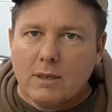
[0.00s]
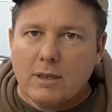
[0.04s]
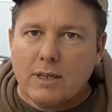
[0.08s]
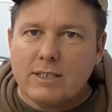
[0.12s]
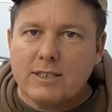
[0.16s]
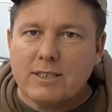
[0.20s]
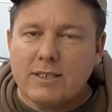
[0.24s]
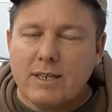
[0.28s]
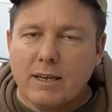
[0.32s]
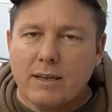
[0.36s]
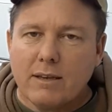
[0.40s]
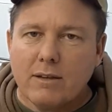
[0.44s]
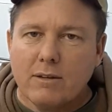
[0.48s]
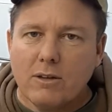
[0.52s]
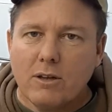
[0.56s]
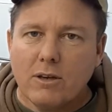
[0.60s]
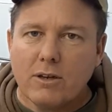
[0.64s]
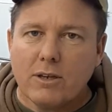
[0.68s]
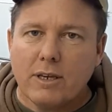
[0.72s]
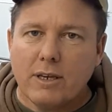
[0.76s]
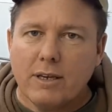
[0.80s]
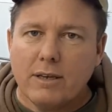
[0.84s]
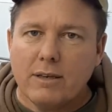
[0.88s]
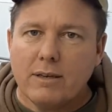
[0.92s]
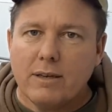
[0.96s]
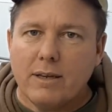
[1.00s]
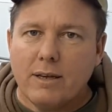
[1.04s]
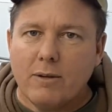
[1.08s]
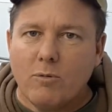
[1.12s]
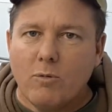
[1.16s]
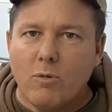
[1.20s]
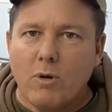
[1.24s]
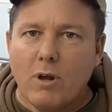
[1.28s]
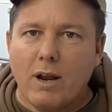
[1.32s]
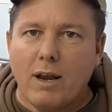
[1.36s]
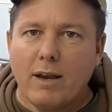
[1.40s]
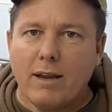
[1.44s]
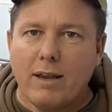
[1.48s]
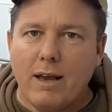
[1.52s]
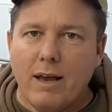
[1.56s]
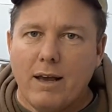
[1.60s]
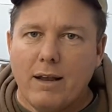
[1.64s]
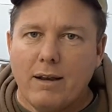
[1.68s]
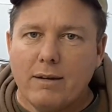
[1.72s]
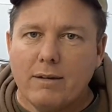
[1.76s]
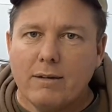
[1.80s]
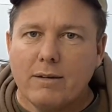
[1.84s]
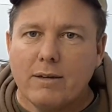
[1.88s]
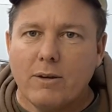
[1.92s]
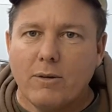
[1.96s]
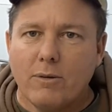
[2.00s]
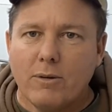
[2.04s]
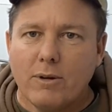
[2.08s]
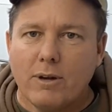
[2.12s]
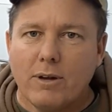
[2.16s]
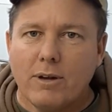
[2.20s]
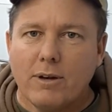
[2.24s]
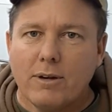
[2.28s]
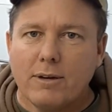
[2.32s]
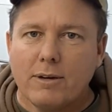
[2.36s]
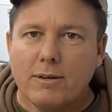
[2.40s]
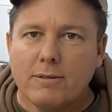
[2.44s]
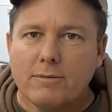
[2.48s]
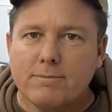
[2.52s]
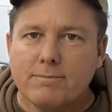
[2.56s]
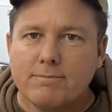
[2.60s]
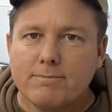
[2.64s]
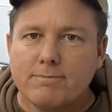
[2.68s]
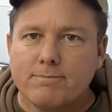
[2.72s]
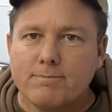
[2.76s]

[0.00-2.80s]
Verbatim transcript: Let's take a look at what I got going on here.